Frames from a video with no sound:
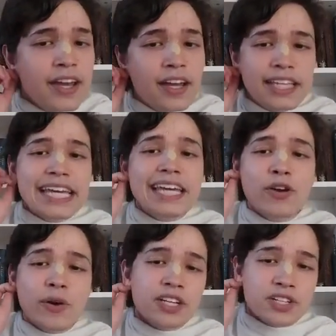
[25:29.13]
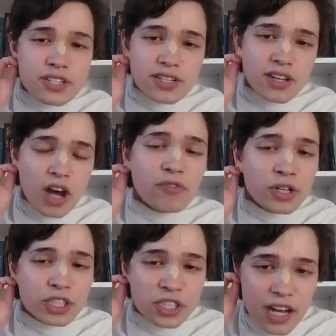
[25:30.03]
The earrings of
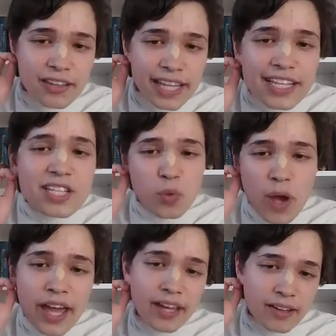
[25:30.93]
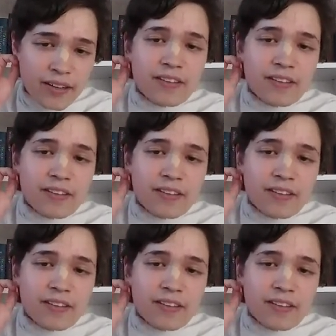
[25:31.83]
Krishna, they sway.